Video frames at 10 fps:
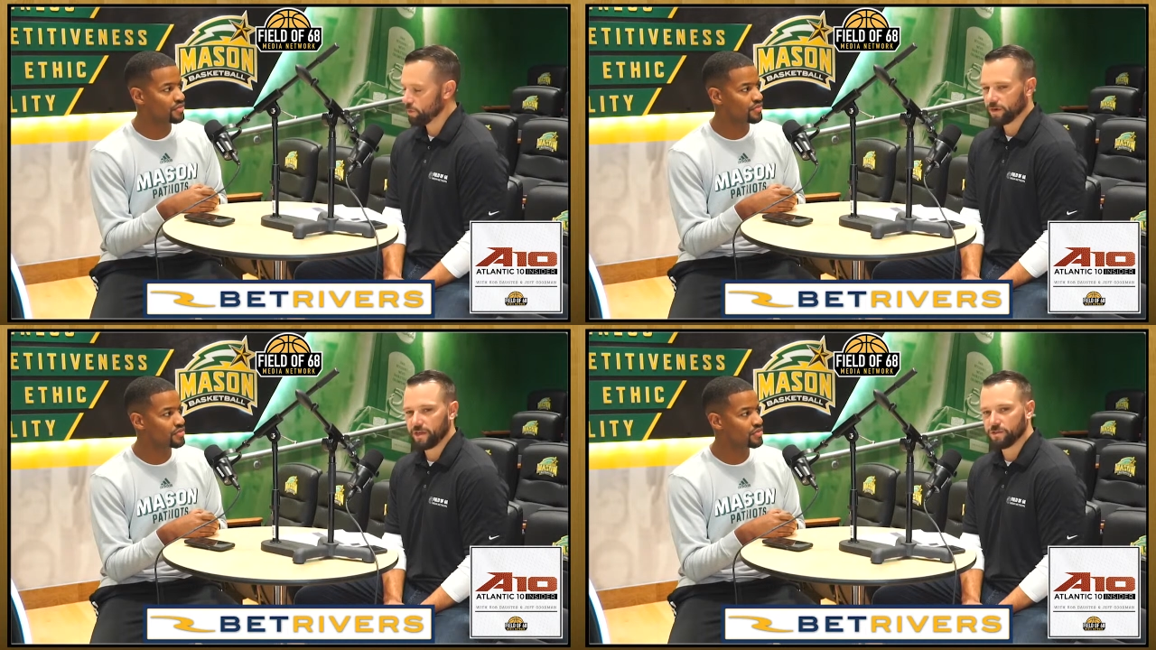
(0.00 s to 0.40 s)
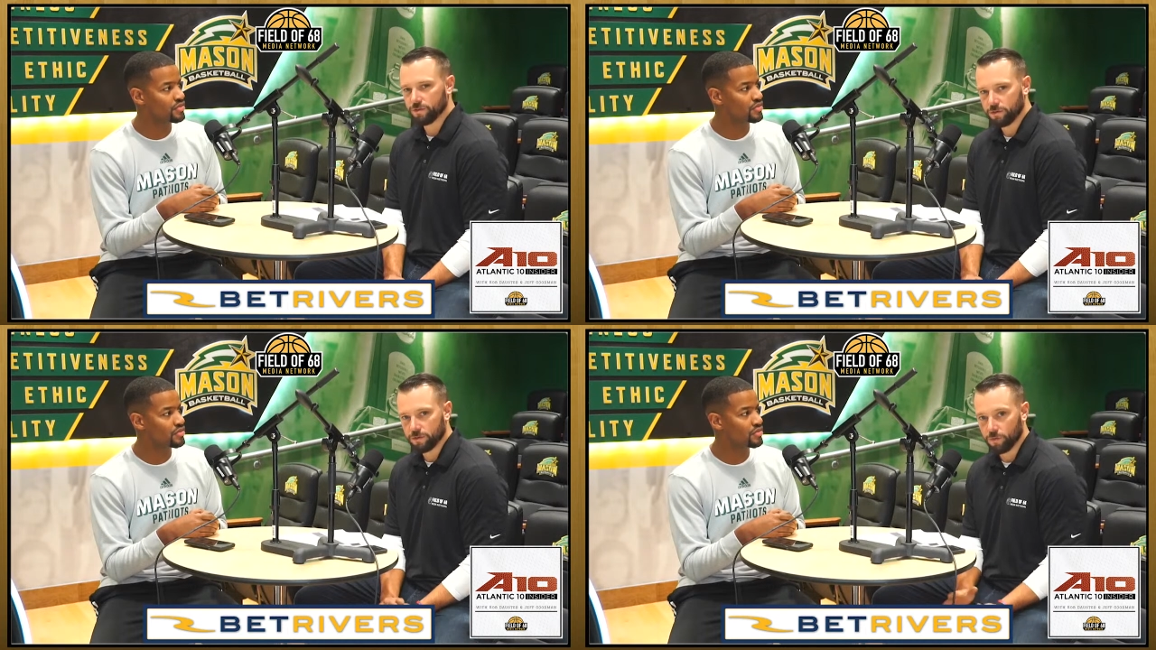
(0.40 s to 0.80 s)
Speaker 1: We're going to
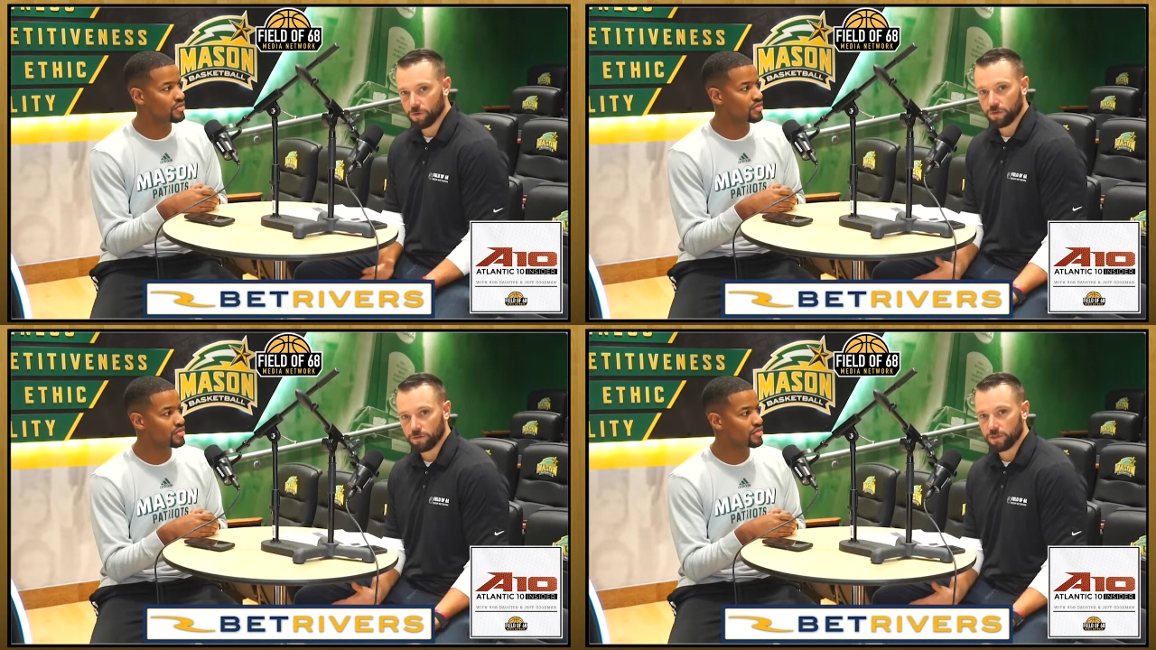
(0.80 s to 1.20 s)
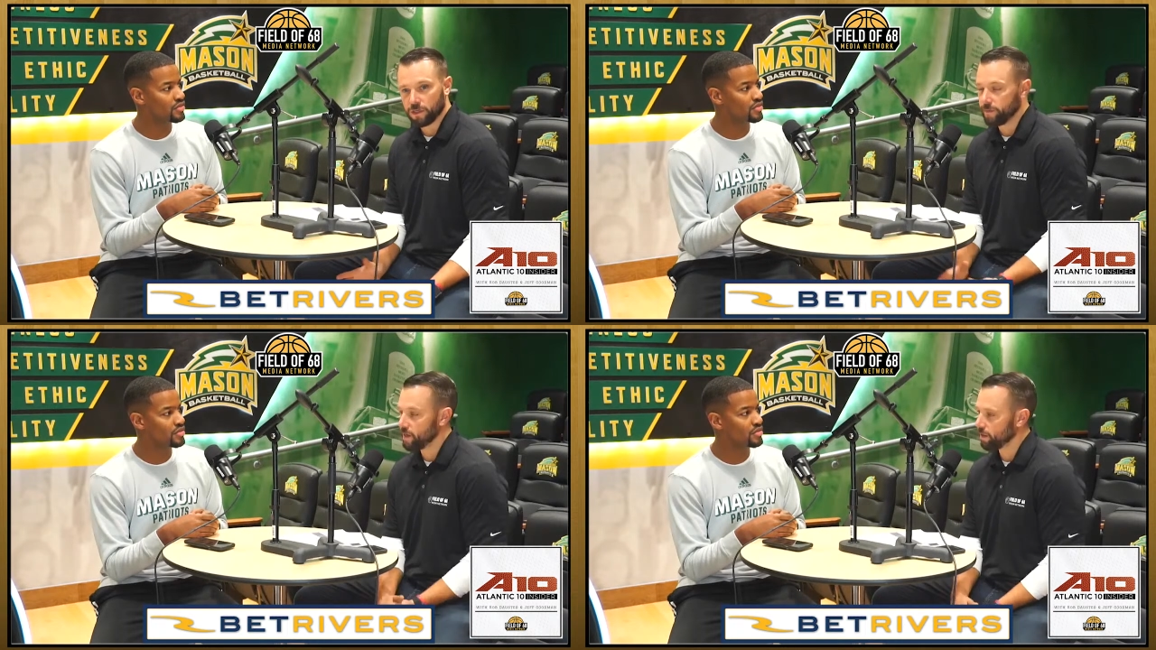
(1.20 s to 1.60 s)
introduce the world to
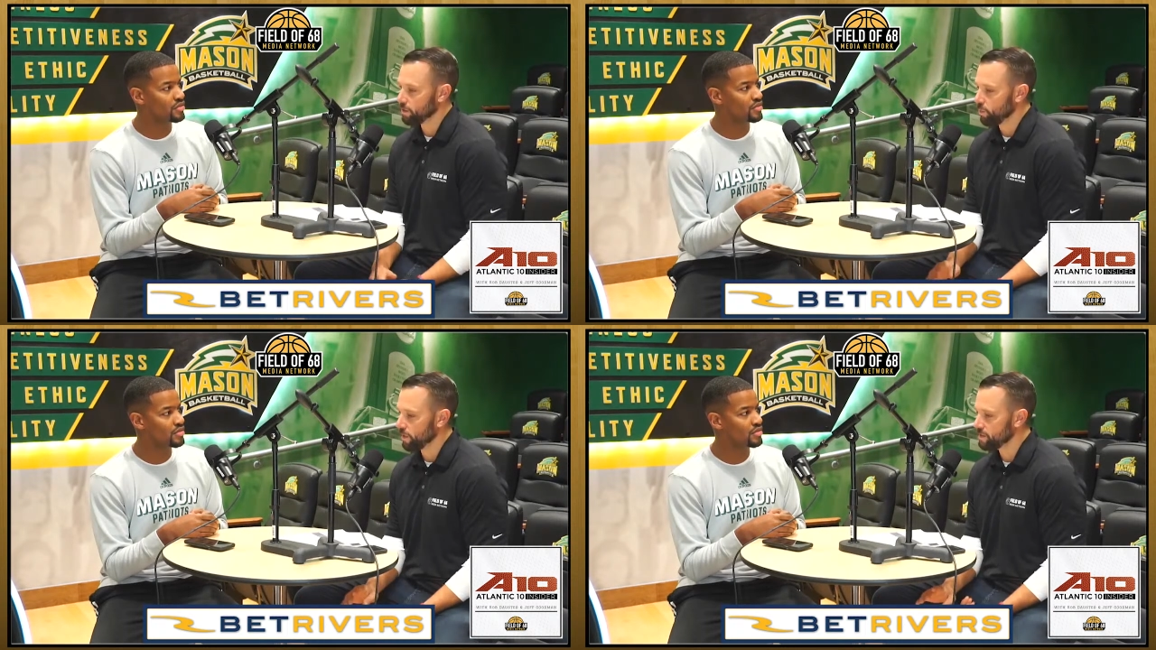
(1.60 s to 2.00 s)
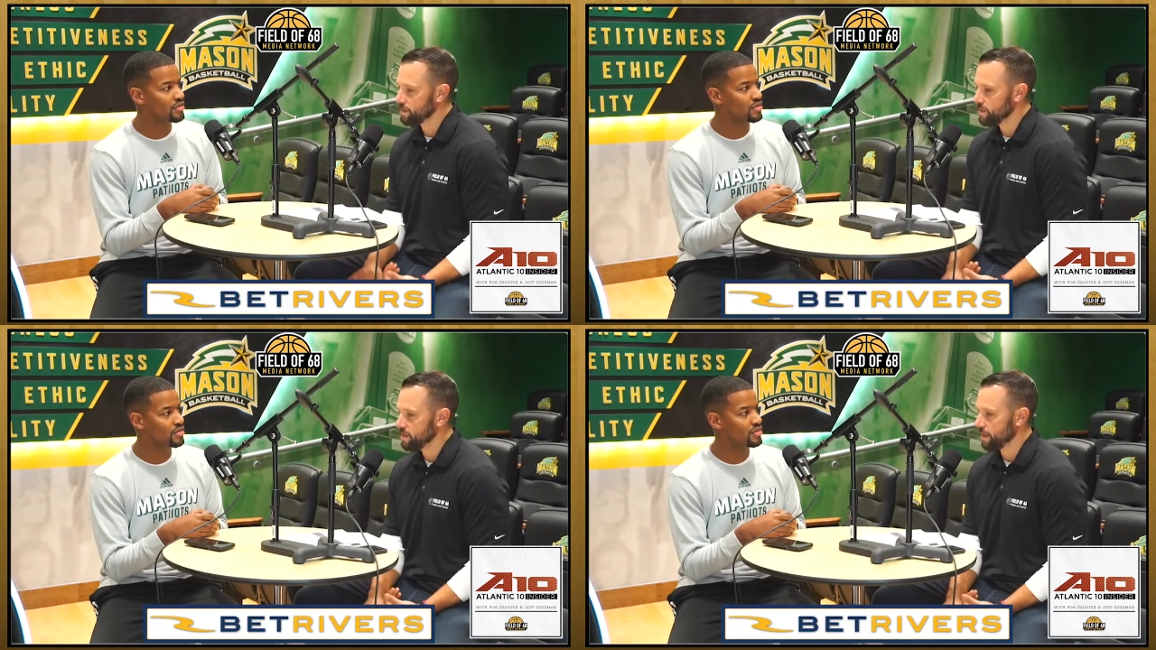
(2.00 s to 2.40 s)
Kimmy English. What
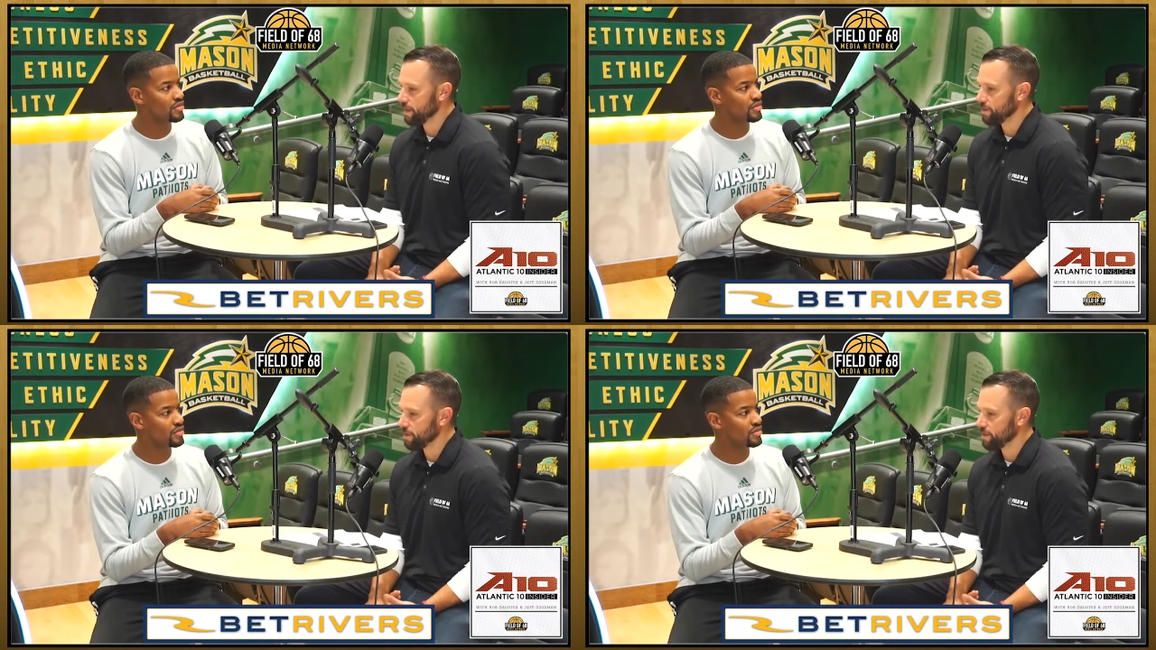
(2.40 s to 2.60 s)
is the uh,